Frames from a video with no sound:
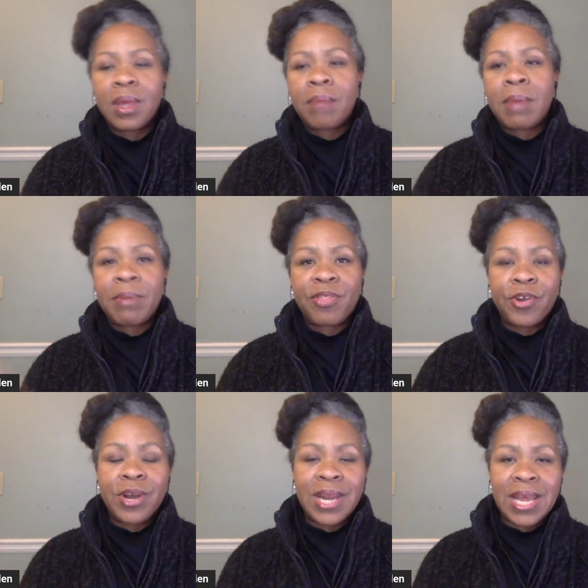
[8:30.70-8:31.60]
Might be
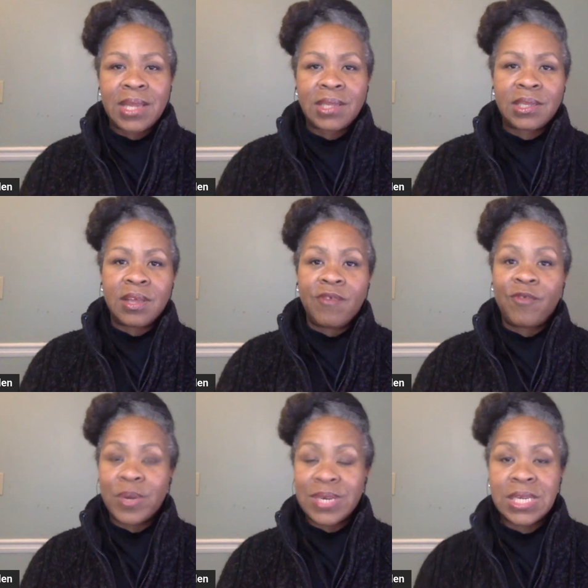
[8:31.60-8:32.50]
30 days,
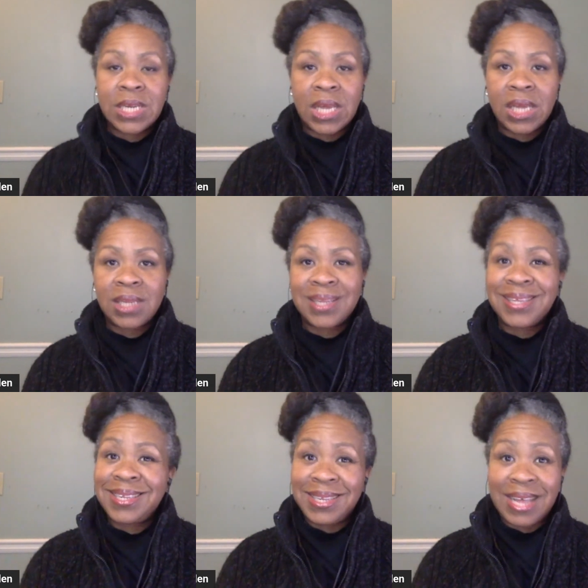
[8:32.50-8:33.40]
14 days,
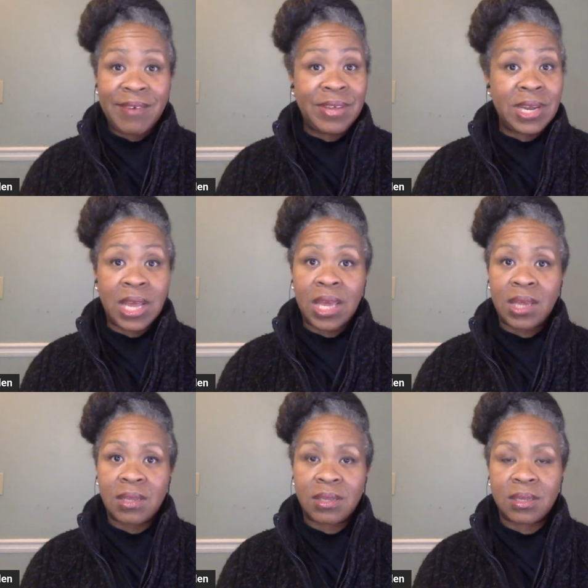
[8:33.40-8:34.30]
7
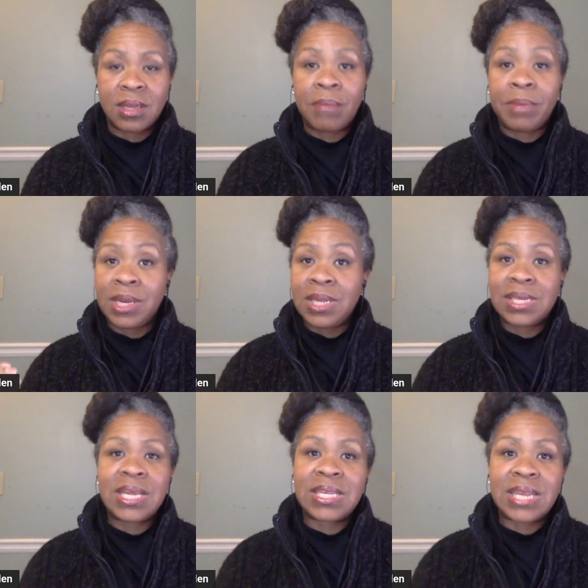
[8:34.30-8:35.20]
days. I mean, you need
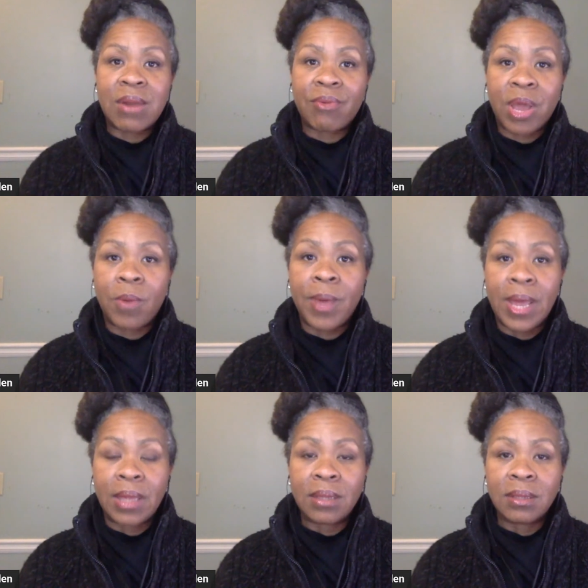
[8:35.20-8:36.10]
to test that right
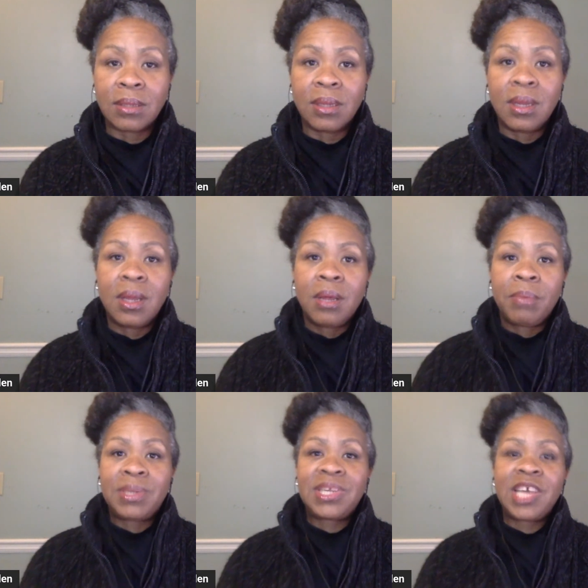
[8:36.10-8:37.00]
away.
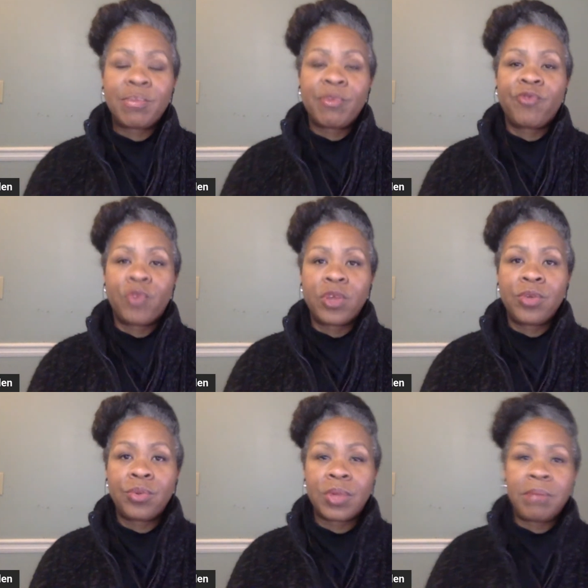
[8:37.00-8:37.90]
But test before
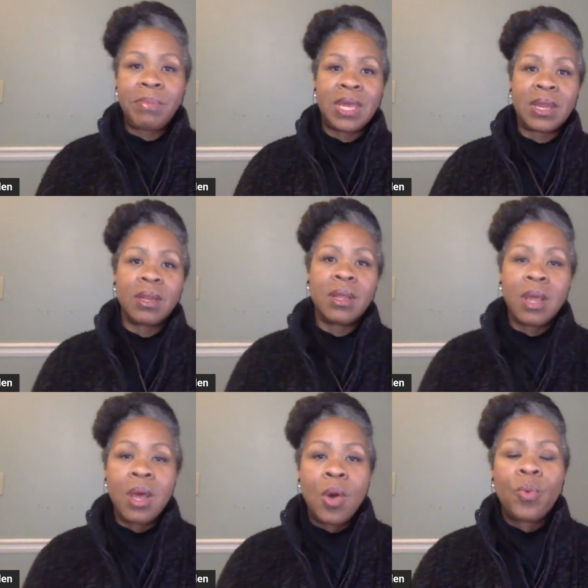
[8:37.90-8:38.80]
you commit.
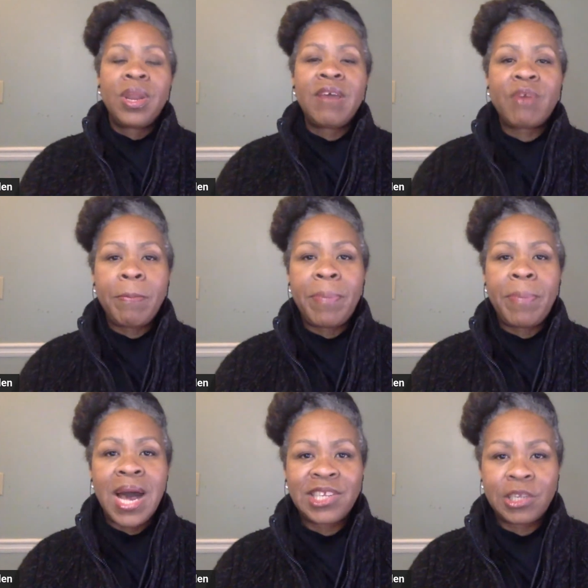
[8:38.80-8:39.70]
Whenever
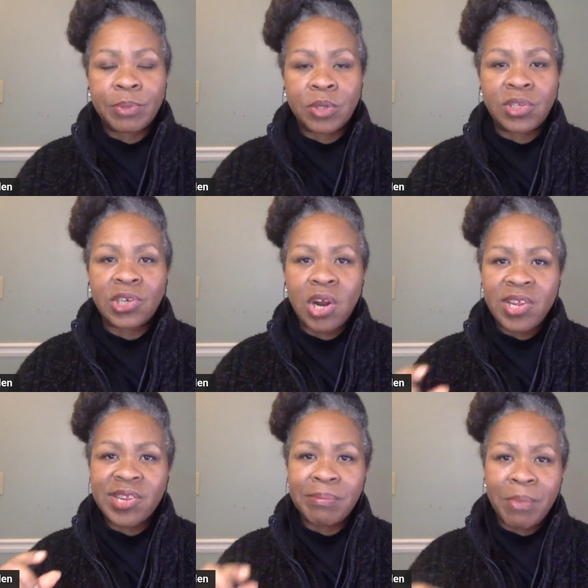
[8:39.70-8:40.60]
possible,
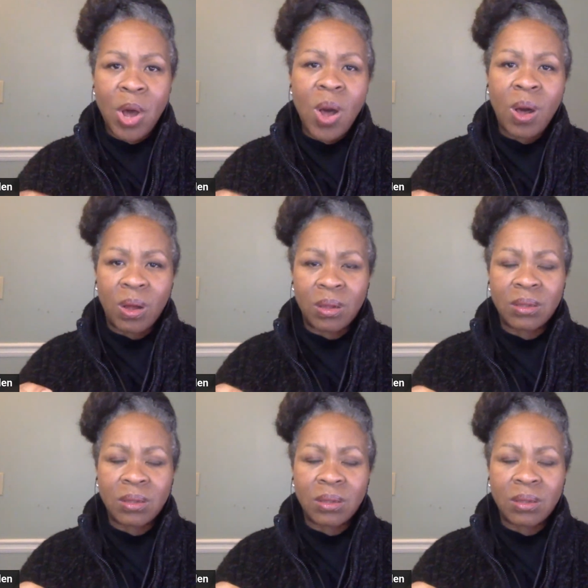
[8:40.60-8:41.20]
start small.